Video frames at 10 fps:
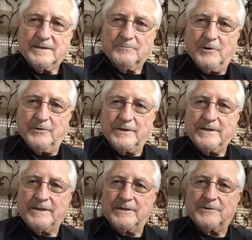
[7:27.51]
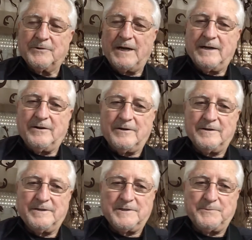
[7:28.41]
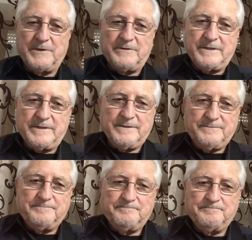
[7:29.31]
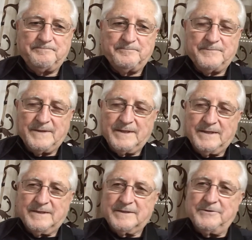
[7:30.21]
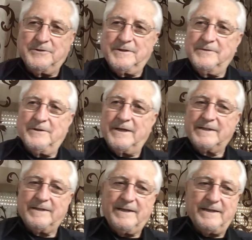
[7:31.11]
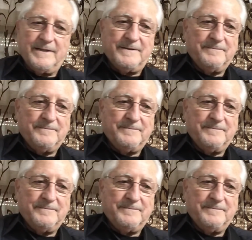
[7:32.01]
broken and a contrite heart and spirit. So you can do that today.